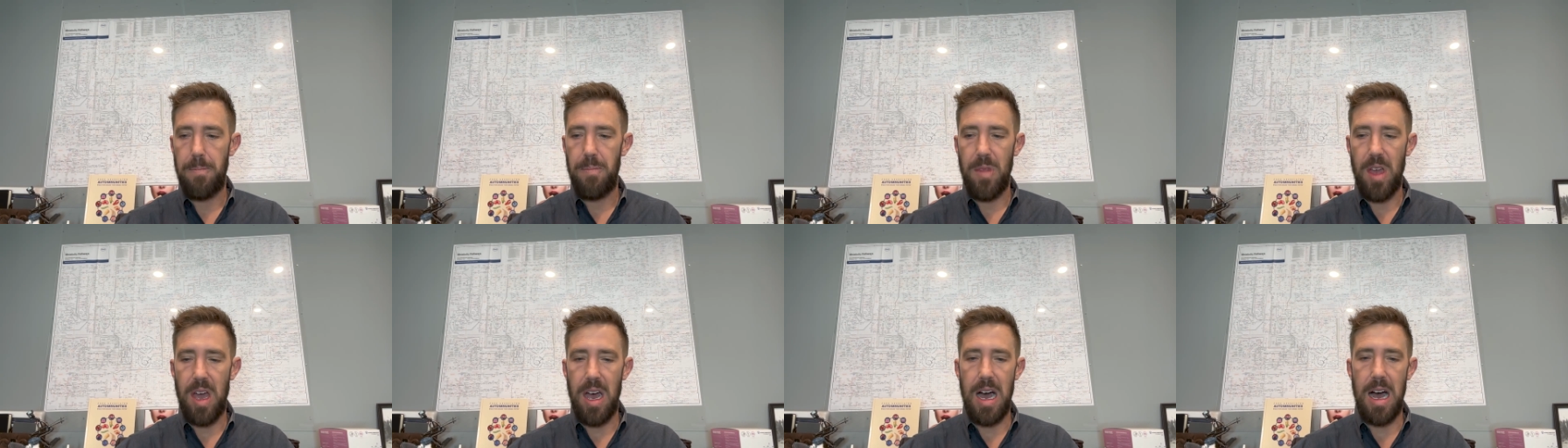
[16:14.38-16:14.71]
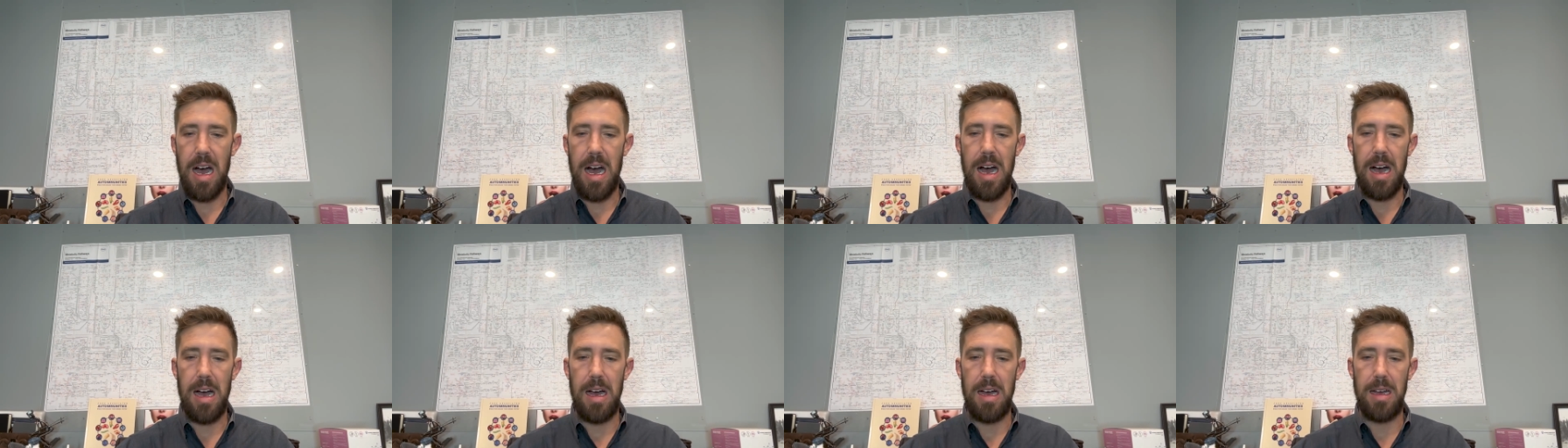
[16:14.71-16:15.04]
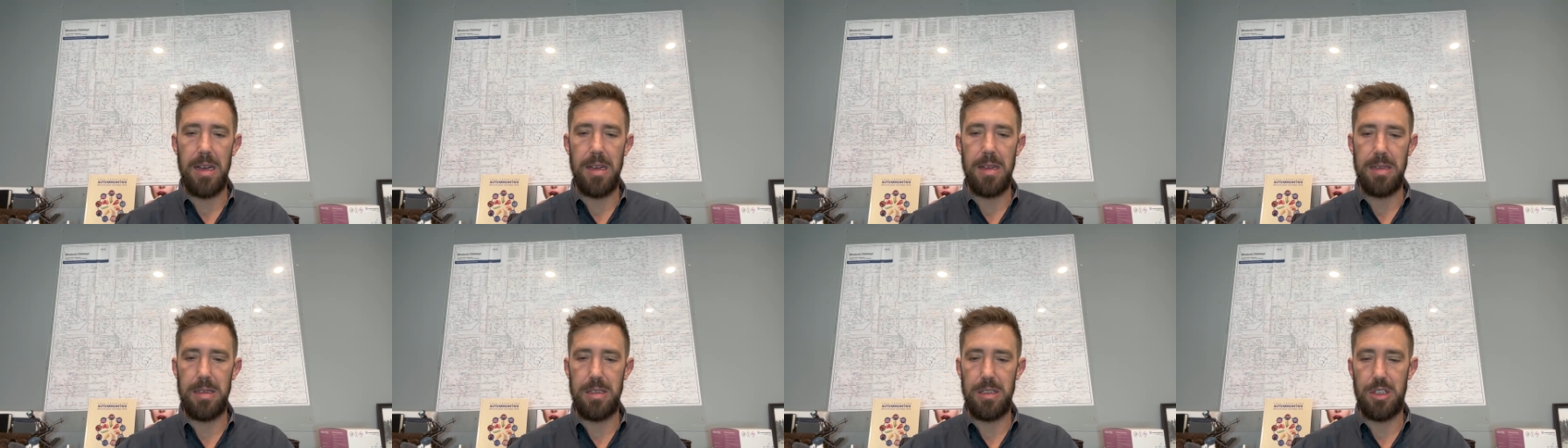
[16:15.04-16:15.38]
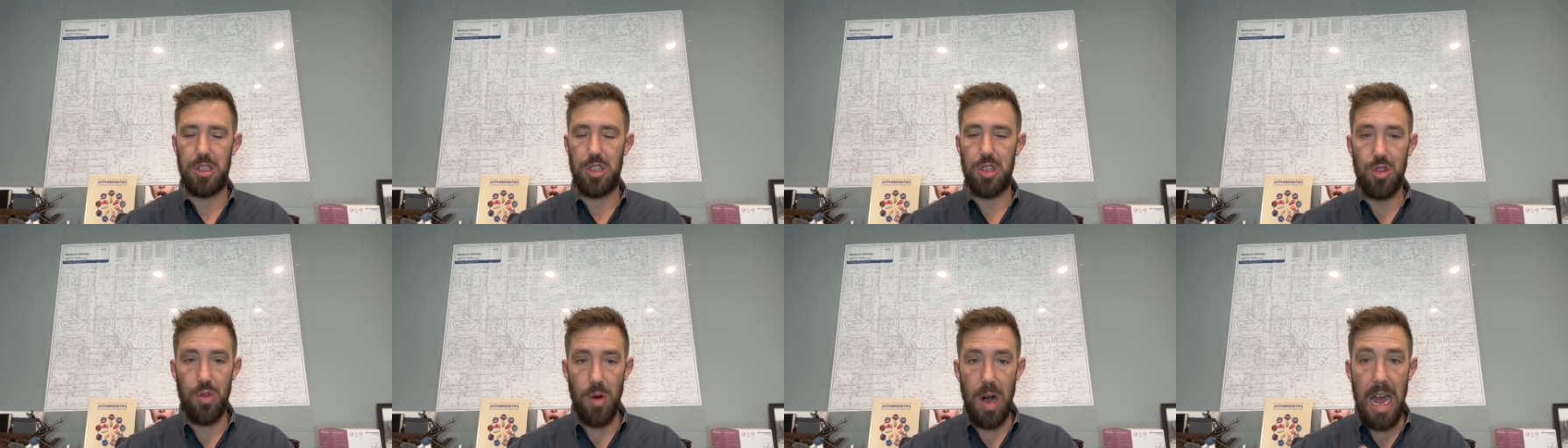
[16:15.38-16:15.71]
uh,
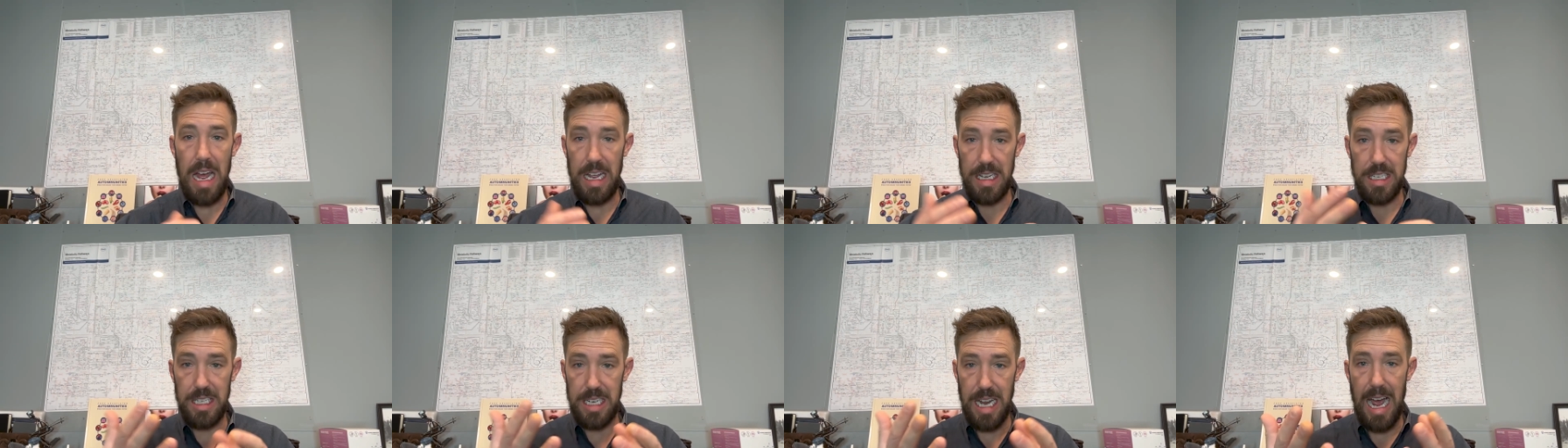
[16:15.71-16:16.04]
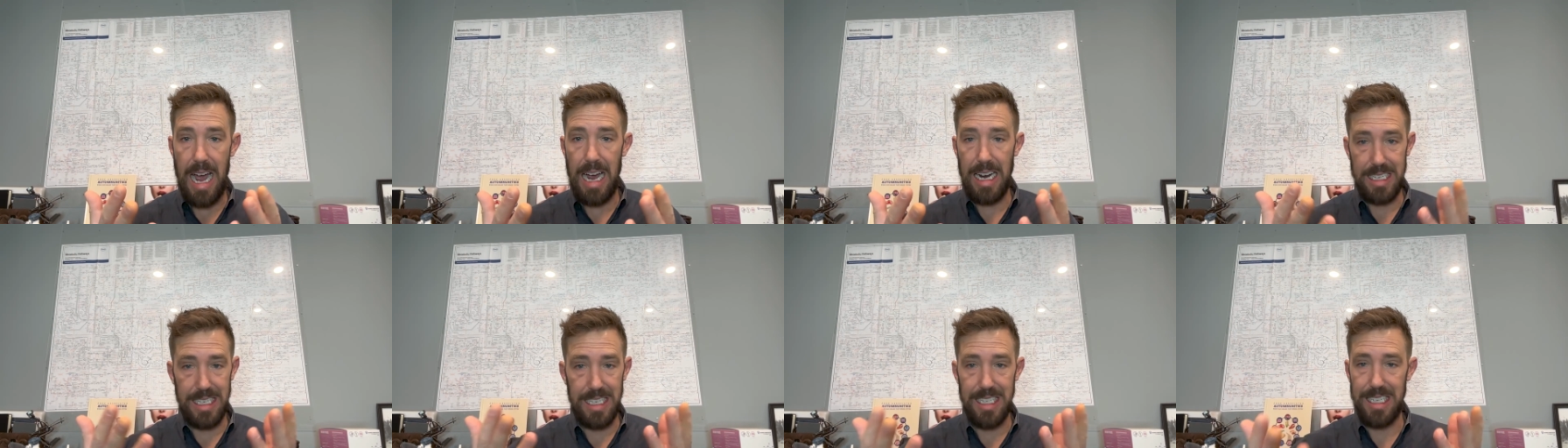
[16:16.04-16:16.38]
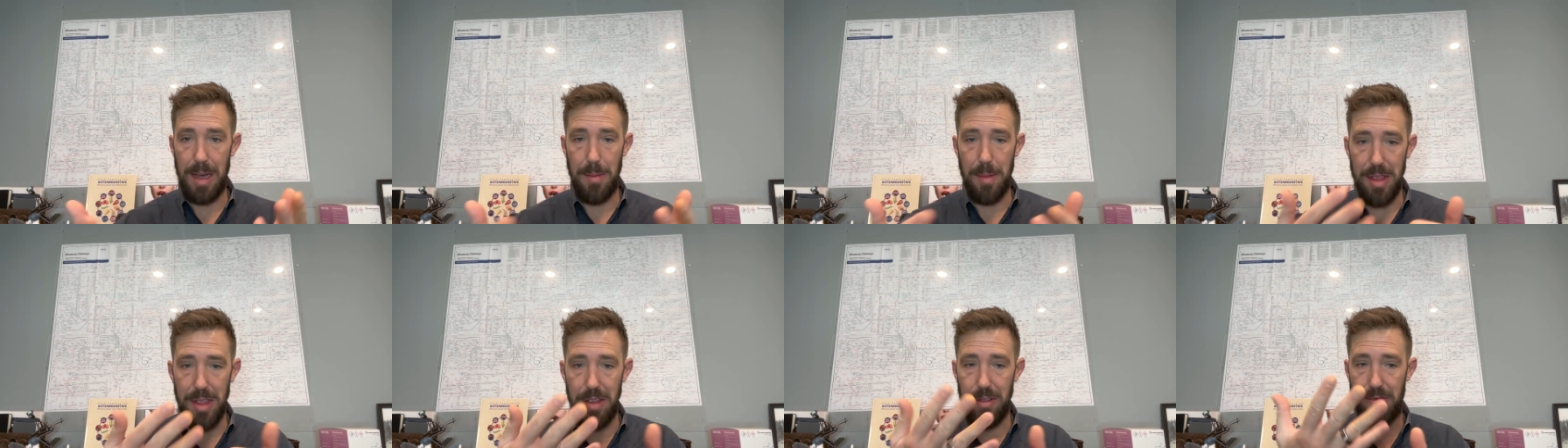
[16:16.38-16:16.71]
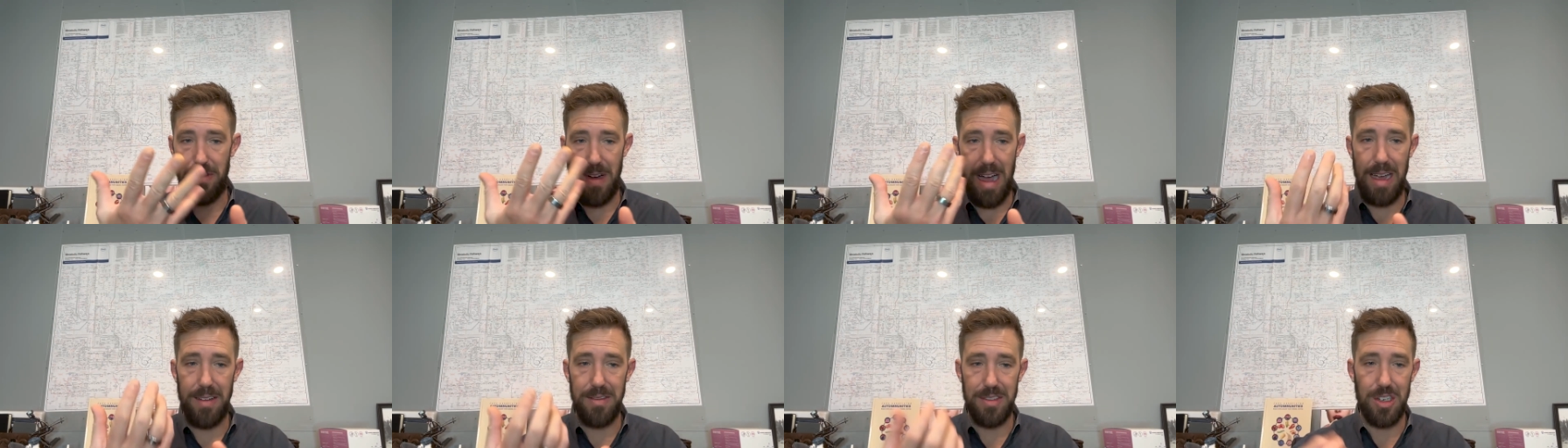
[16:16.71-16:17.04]
stress, toxins. I mean, the
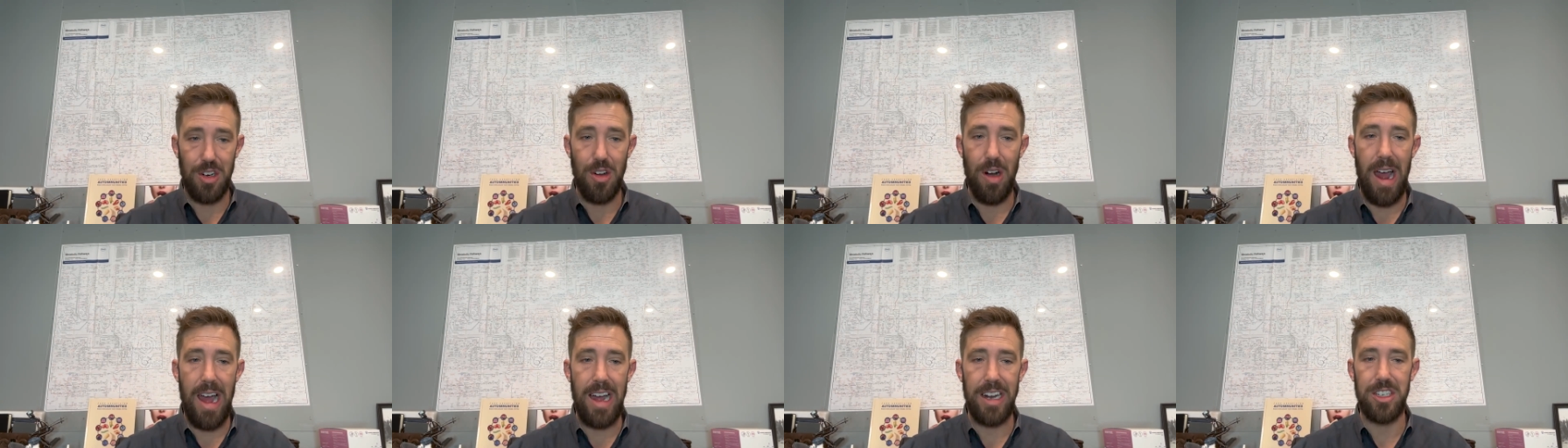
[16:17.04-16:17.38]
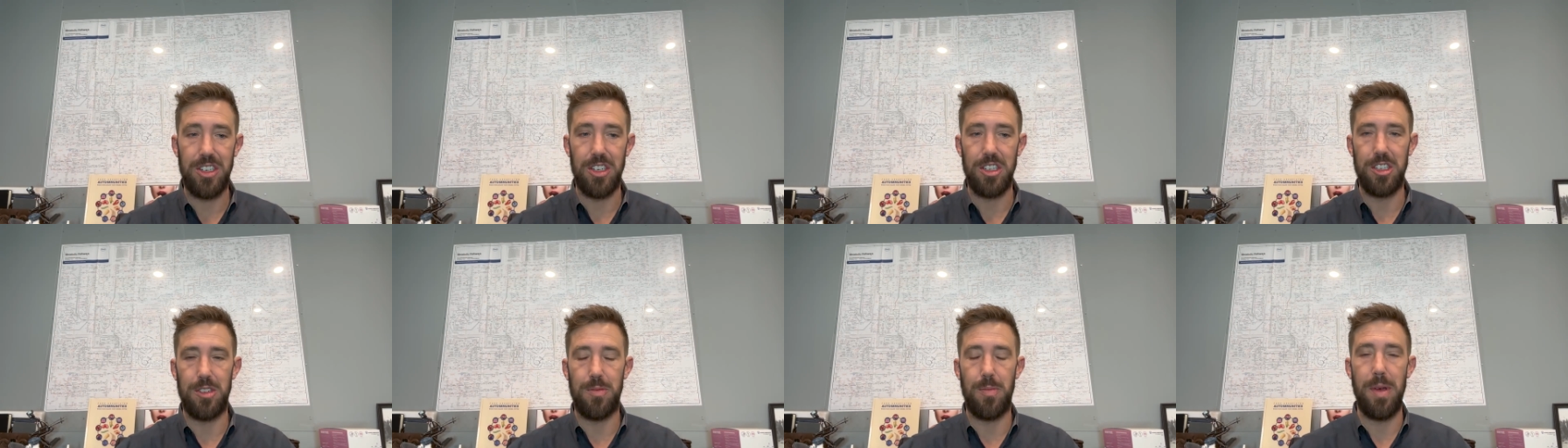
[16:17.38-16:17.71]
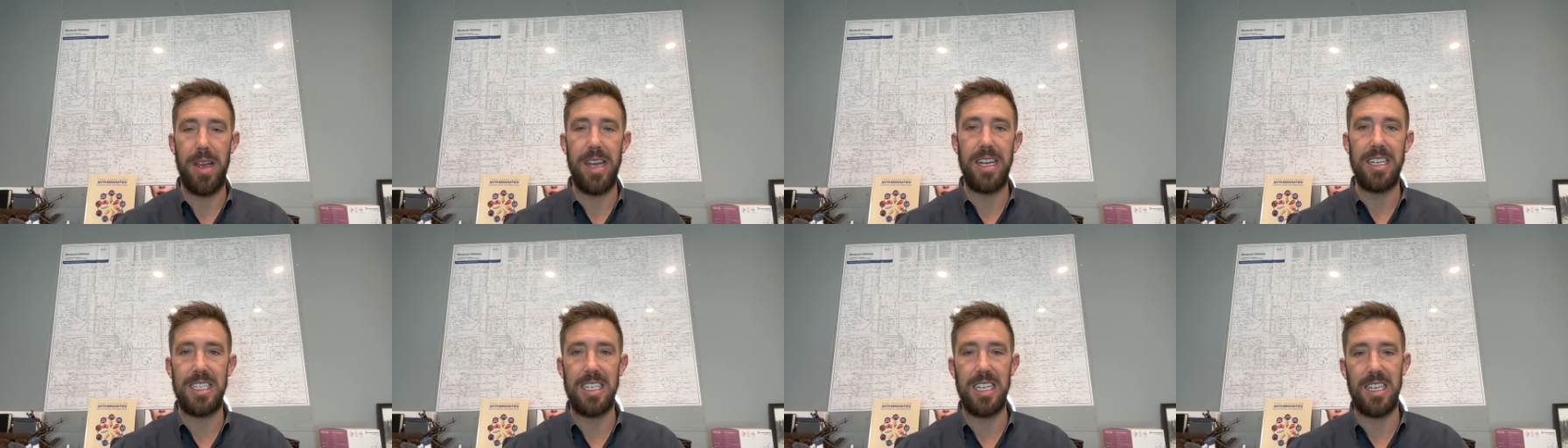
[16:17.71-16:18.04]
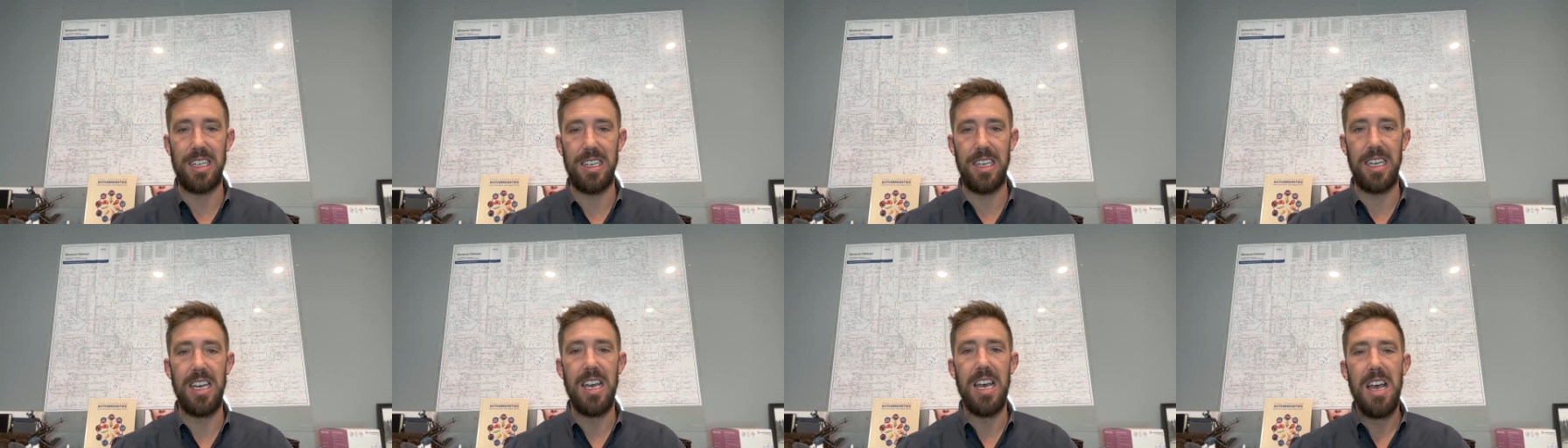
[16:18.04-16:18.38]
five scratchers,
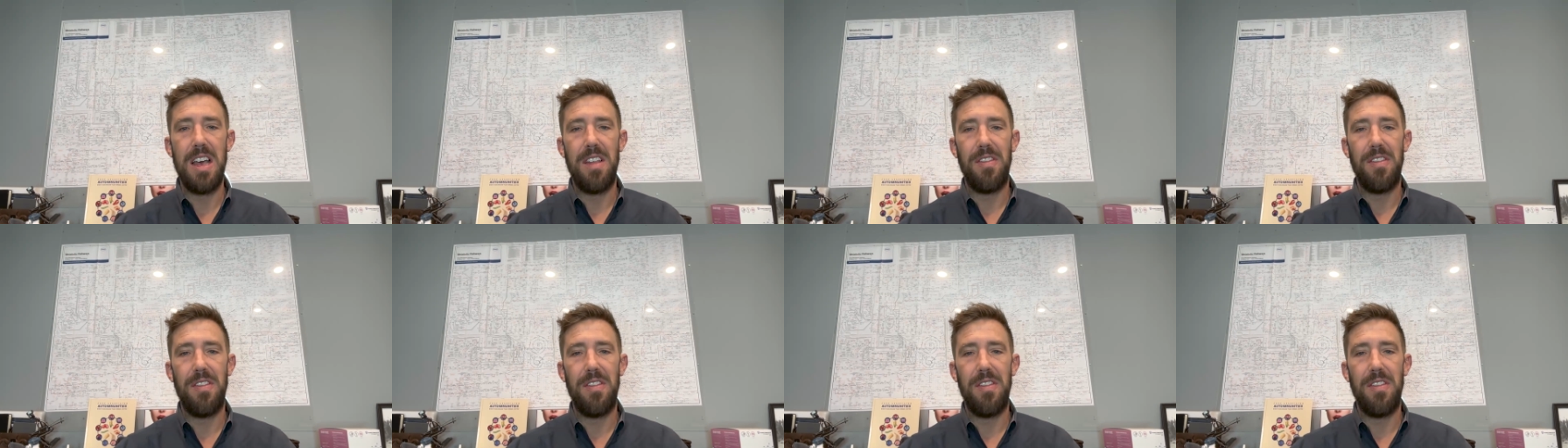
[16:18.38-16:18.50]
basically.